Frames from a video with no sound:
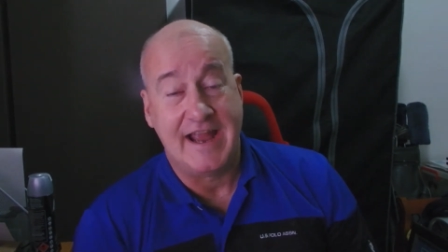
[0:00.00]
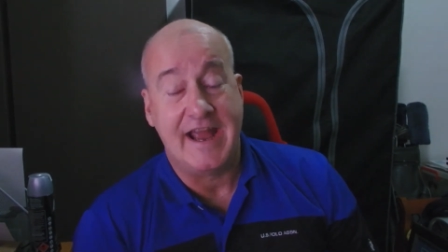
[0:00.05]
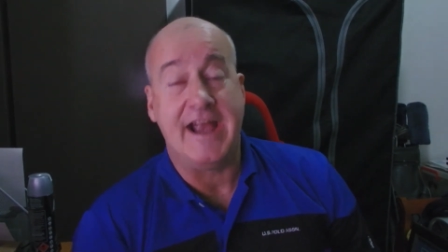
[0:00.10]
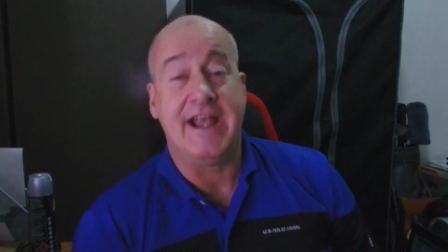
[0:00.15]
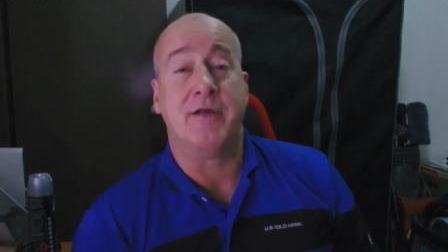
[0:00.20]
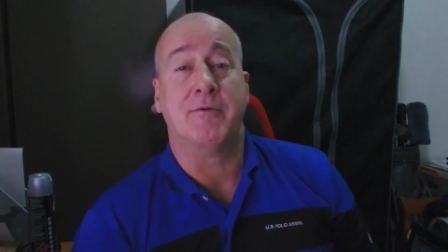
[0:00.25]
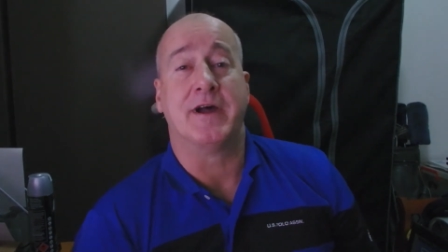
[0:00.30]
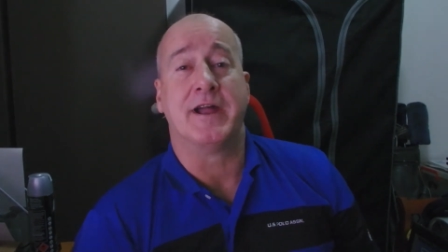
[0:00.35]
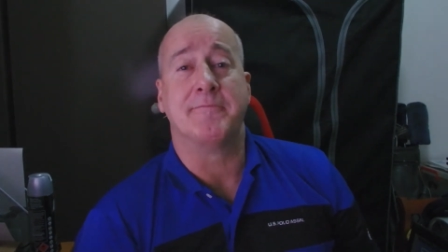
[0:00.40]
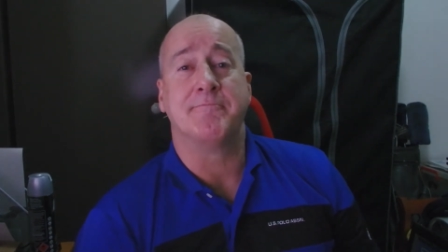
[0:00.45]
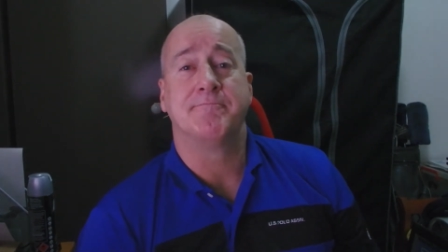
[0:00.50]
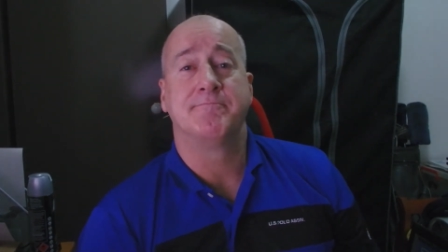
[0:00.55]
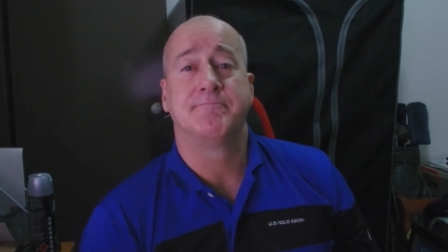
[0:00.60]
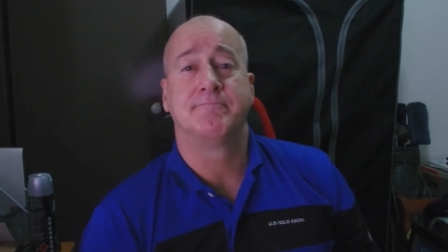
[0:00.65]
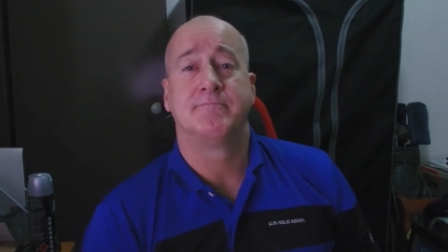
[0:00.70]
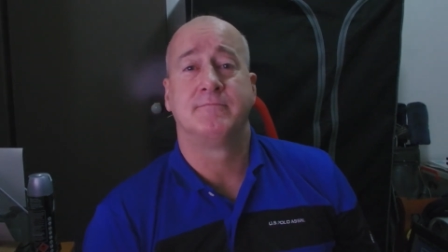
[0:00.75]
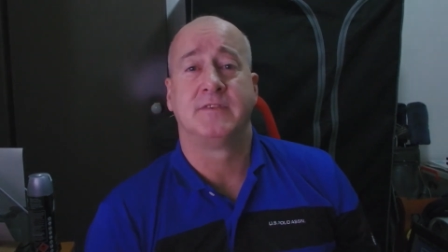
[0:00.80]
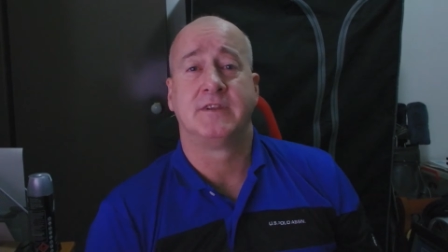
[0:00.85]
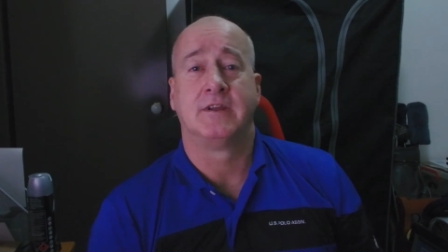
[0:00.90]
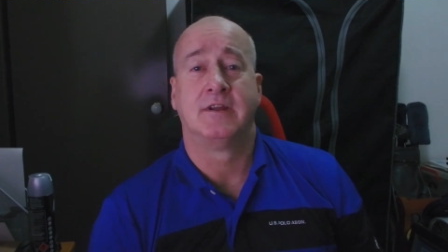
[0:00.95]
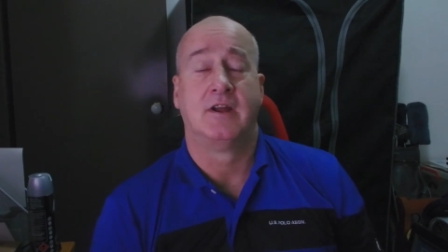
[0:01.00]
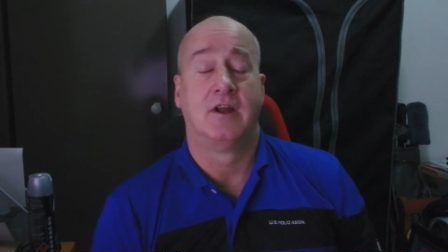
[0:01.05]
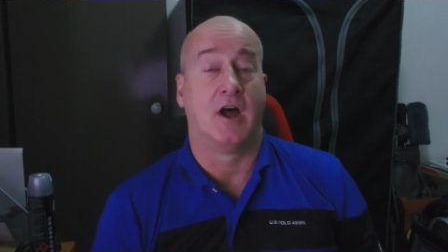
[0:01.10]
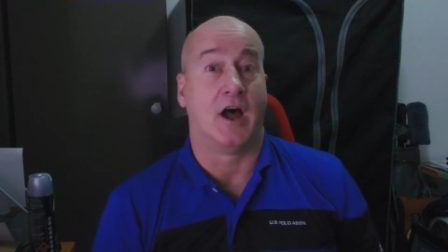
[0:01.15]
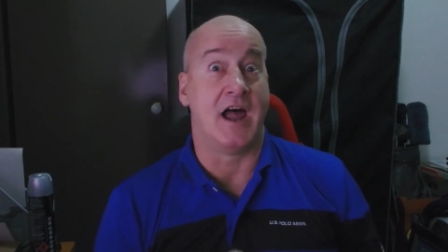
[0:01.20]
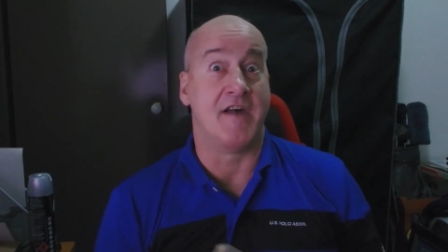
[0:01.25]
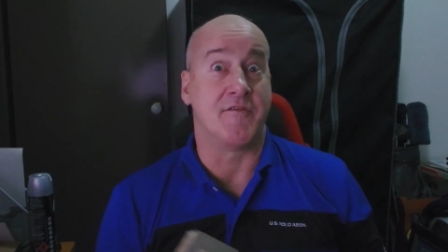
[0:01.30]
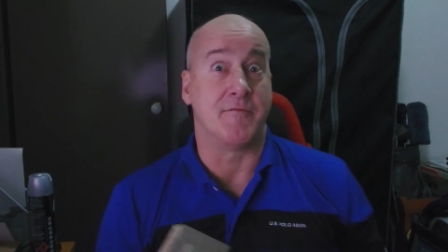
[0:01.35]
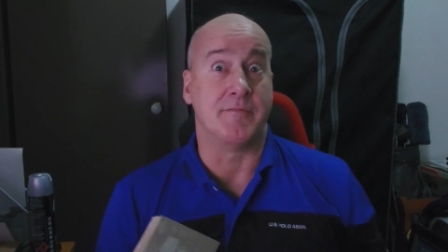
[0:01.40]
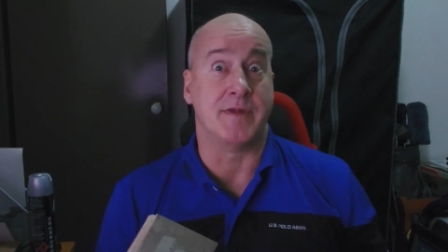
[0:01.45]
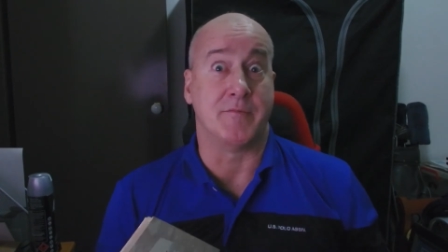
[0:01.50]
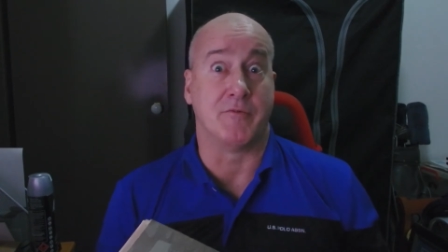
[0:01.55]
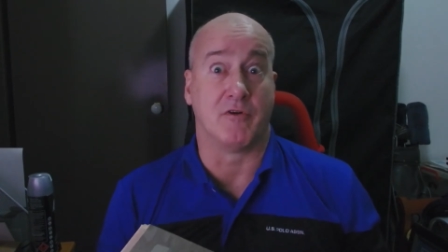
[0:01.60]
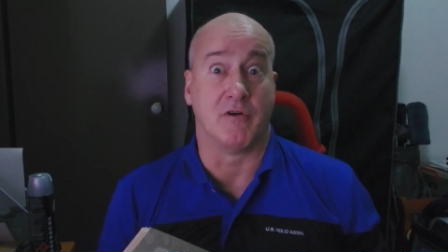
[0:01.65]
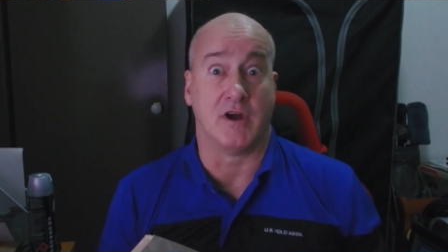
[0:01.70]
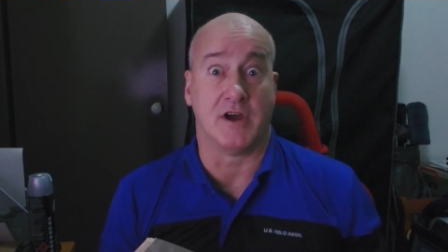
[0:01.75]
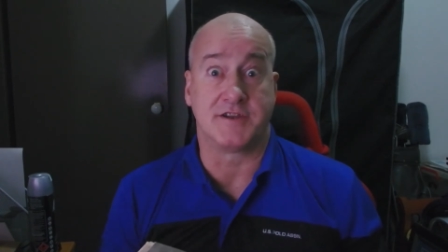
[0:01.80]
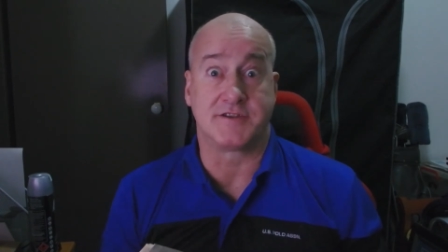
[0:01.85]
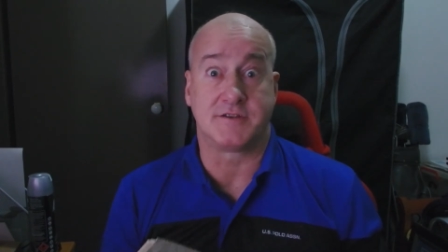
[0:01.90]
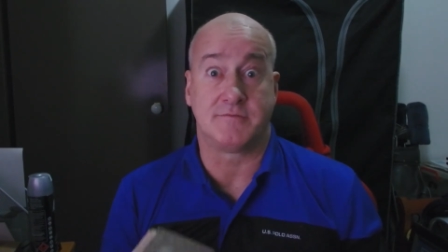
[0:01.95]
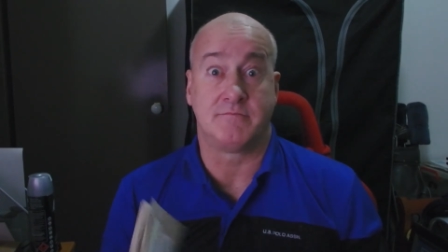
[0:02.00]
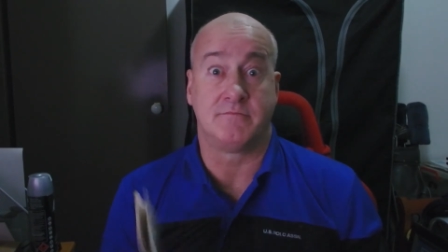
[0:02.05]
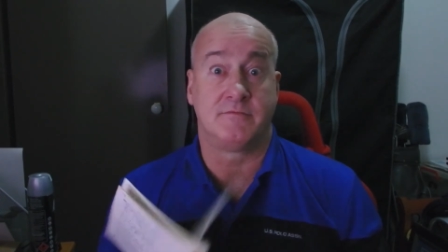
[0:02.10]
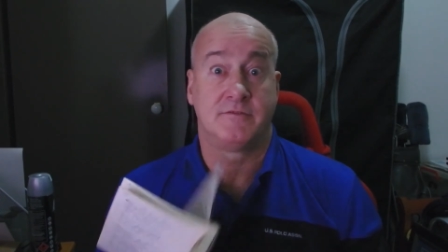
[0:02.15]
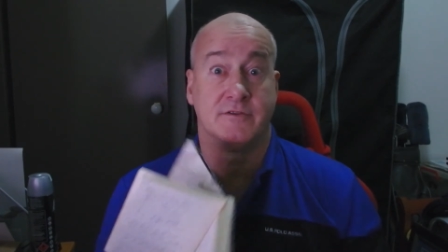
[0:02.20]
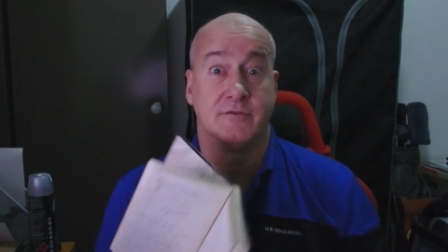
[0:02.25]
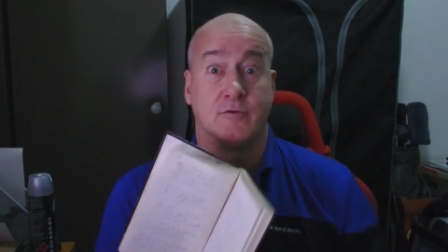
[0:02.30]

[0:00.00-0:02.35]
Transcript: Anyway, I haven't memorized them,